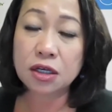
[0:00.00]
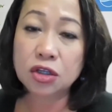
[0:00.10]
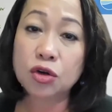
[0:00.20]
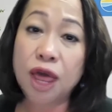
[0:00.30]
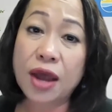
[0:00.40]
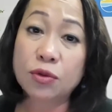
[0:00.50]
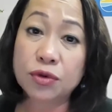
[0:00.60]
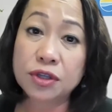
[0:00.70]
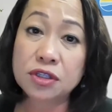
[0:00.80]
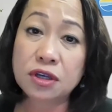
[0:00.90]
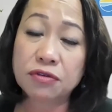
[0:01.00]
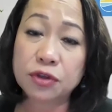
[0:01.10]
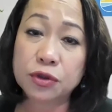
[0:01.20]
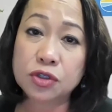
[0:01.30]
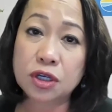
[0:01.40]
you're at risk of
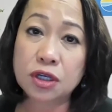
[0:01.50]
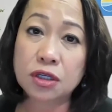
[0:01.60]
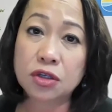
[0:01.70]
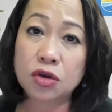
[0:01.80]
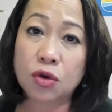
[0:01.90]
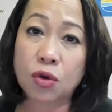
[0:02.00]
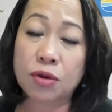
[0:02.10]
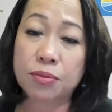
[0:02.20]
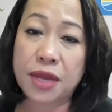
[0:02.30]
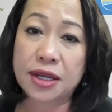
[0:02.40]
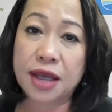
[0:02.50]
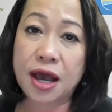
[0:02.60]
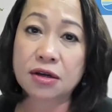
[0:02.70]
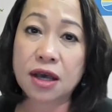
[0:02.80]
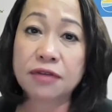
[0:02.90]
losing your Medi
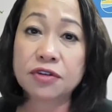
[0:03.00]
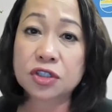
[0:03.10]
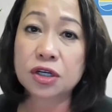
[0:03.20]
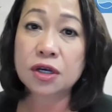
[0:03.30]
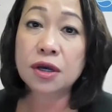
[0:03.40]
Cal coverage,